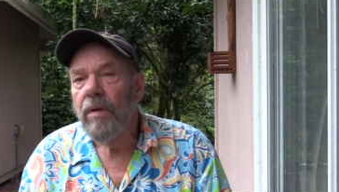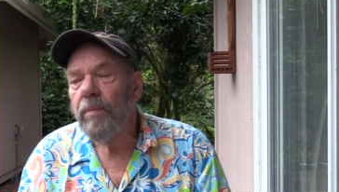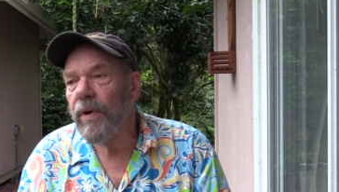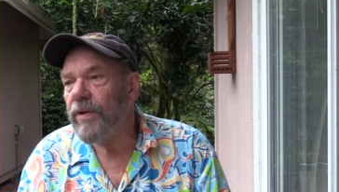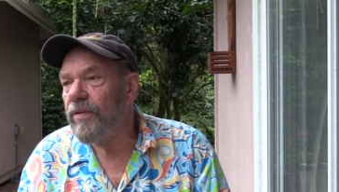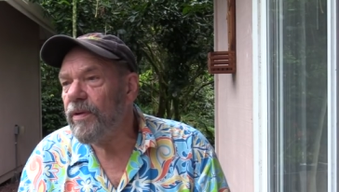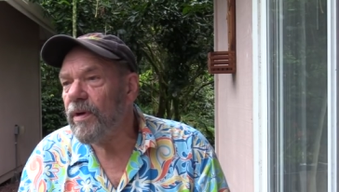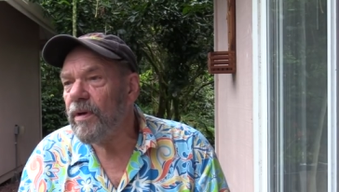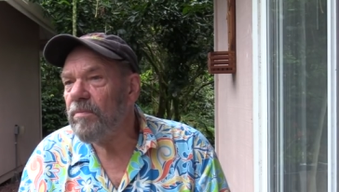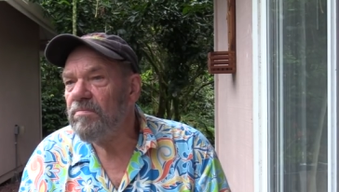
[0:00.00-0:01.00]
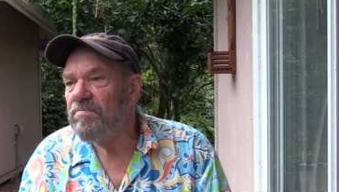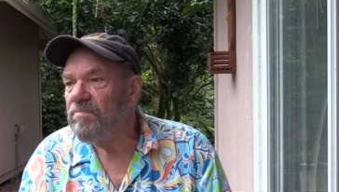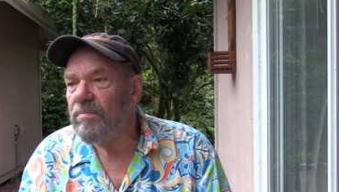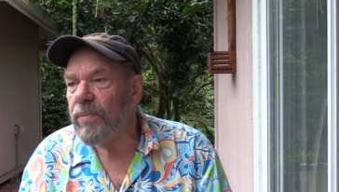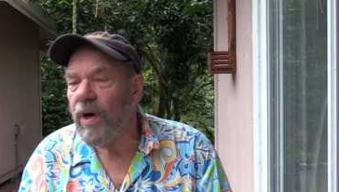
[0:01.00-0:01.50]
but um,
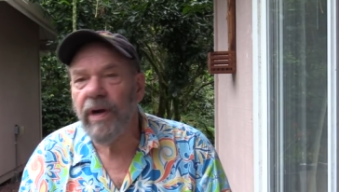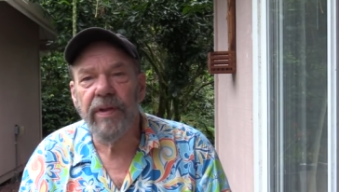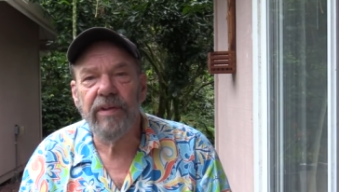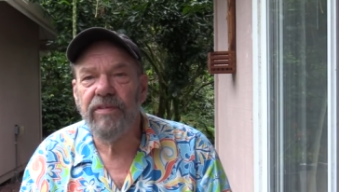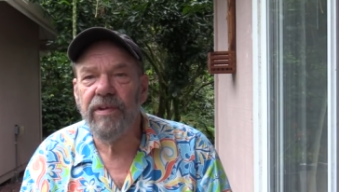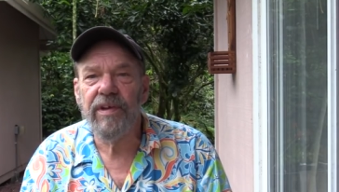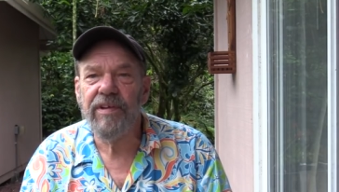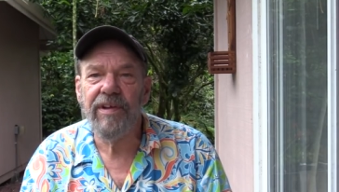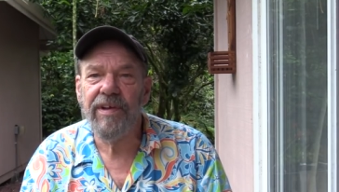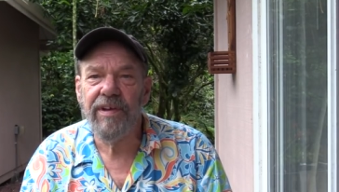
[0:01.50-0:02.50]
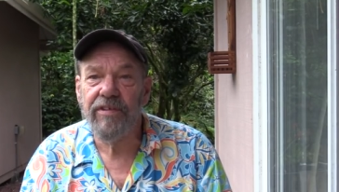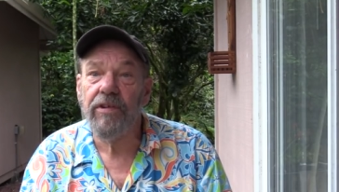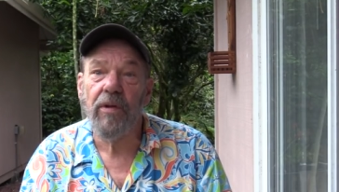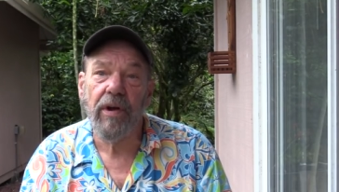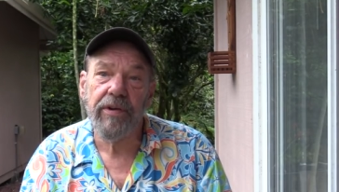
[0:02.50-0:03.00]
boy, that's a, it, it's
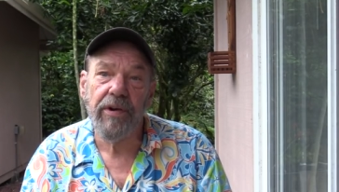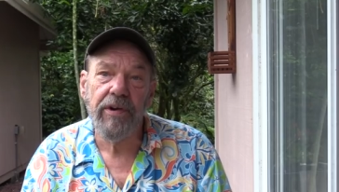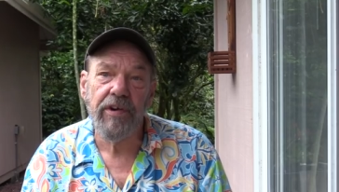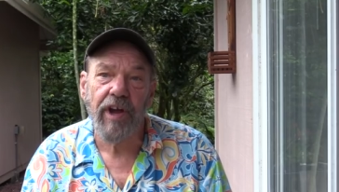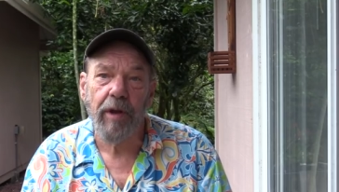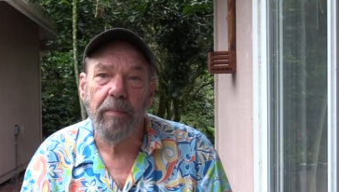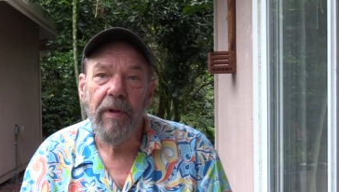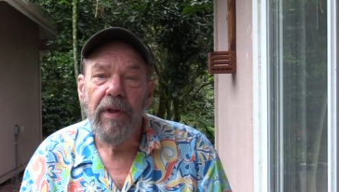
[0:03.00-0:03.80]
a long turn time.